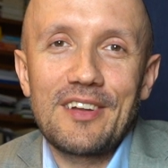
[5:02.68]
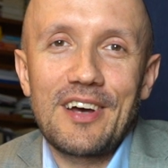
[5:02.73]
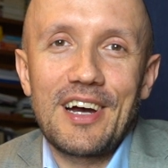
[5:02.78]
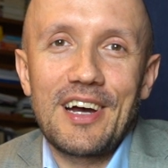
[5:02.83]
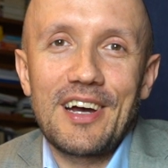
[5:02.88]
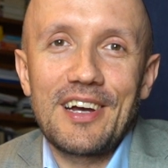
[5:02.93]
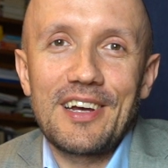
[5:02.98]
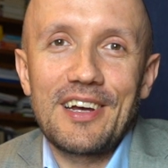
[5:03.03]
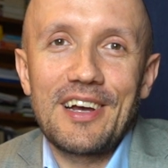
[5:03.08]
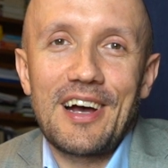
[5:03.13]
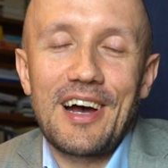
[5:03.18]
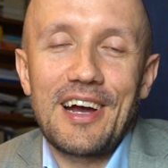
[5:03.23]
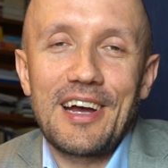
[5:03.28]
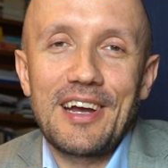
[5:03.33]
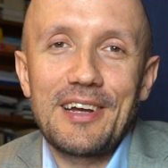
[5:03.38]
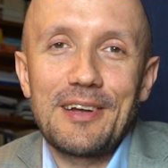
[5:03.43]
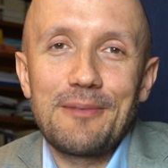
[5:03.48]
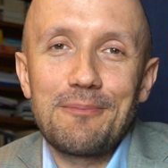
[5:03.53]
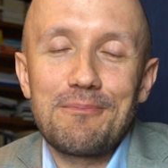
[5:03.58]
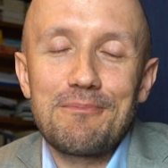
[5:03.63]

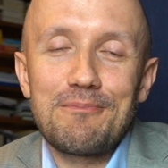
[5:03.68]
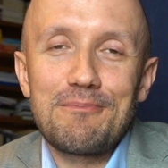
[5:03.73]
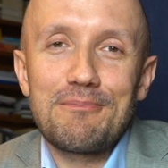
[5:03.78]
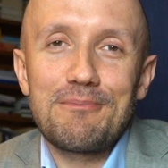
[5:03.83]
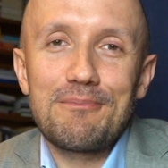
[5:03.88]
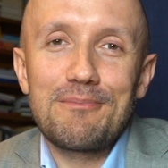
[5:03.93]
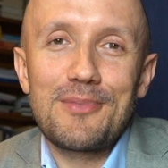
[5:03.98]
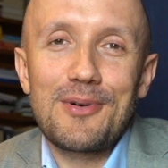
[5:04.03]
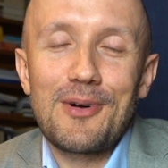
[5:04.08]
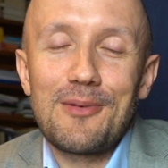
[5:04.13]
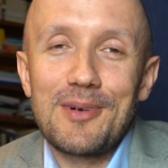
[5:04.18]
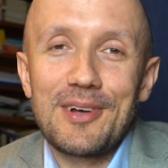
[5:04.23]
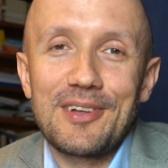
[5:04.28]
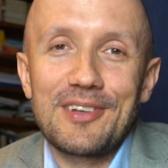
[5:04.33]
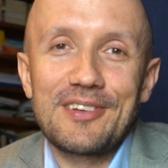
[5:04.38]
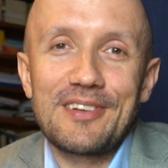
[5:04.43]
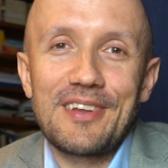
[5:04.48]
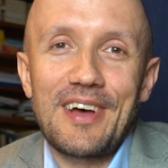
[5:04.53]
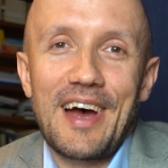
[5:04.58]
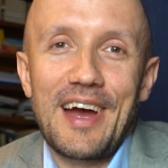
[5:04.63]
I
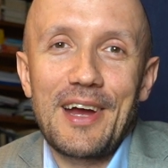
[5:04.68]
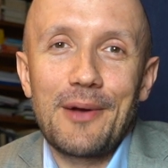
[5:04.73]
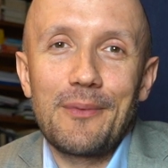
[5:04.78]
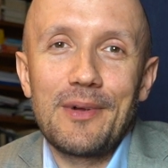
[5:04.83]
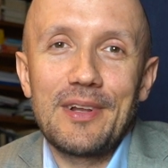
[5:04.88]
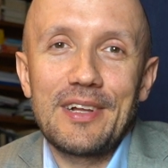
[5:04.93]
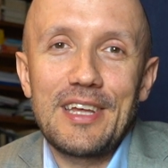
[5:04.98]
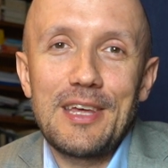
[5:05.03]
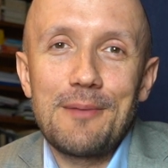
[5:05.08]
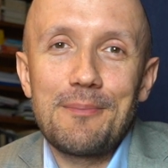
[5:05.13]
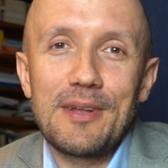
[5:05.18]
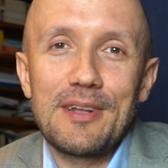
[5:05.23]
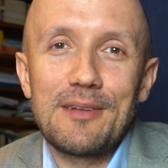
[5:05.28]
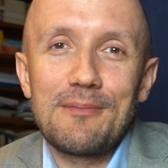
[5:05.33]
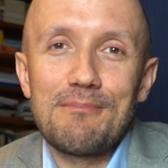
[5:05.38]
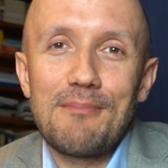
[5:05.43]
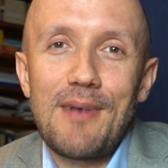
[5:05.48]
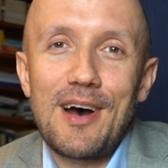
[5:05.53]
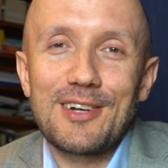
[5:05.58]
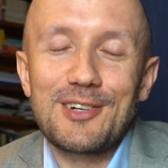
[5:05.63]
promise I will keep
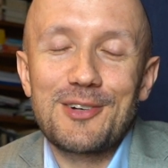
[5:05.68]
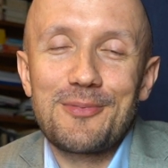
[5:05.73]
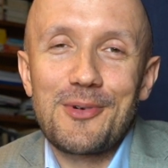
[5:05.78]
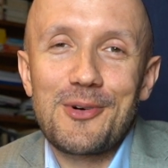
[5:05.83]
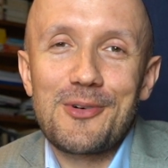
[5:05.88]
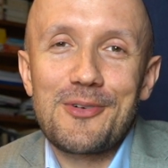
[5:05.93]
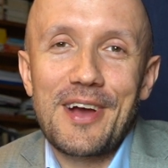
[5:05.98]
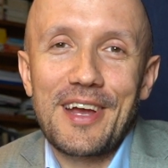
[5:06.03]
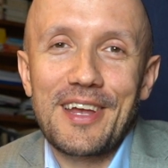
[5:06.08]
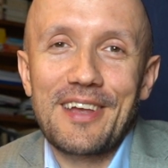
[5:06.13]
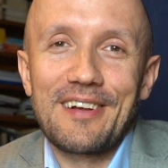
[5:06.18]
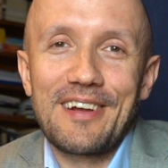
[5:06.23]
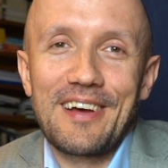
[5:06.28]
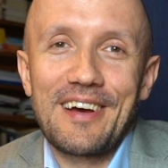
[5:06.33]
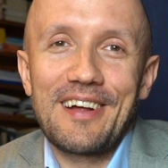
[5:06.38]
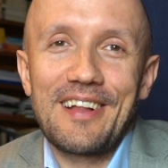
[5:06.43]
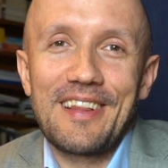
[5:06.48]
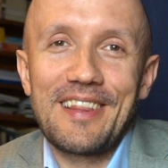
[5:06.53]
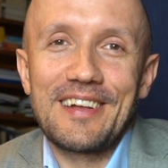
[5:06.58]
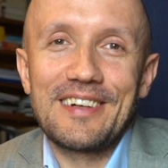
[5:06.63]
it much more
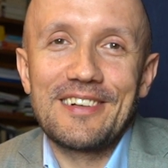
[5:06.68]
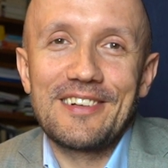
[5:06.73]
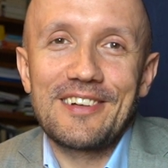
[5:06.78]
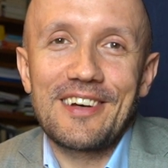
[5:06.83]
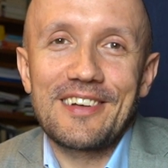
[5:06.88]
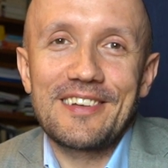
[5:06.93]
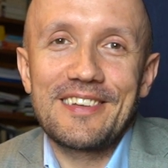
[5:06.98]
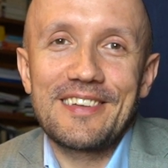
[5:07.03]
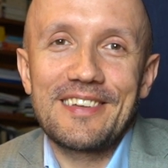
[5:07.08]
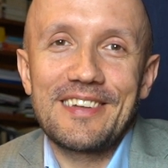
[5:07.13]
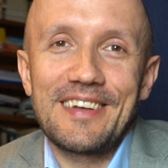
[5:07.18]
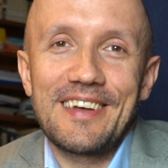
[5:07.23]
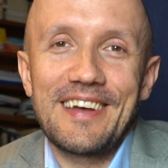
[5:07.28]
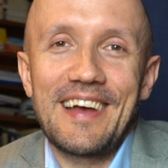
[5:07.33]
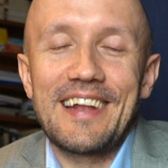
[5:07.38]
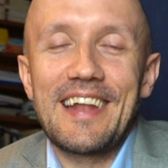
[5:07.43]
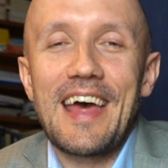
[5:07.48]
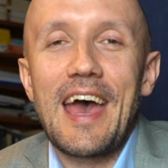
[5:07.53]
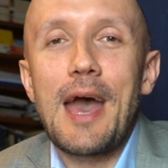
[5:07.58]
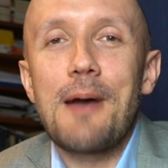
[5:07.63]
regular than just
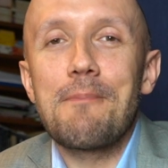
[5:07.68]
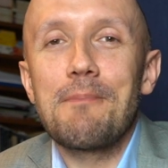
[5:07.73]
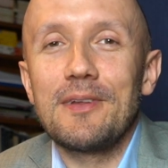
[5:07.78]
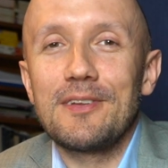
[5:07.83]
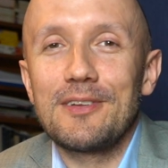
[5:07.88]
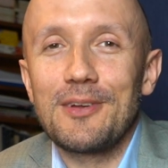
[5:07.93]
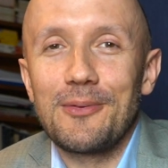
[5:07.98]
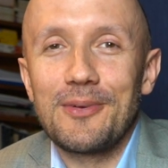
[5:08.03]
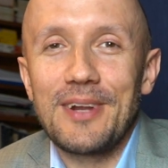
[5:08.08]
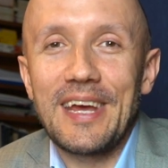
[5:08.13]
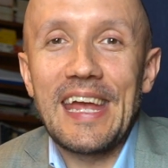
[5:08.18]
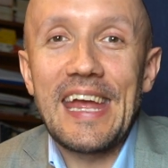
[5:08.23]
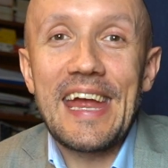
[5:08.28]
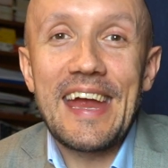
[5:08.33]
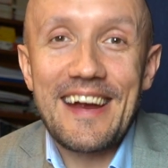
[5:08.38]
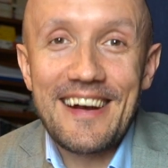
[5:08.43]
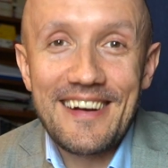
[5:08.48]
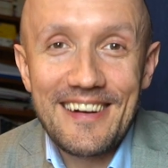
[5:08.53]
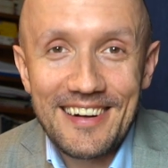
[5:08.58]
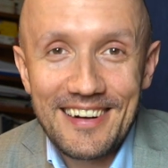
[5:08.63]
an episode a
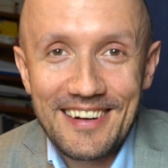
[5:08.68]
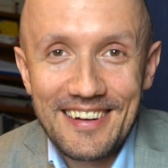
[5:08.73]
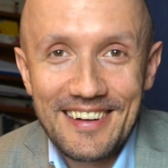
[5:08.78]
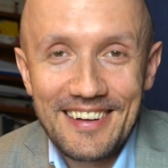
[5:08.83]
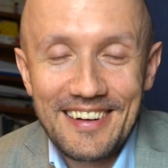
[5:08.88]
year.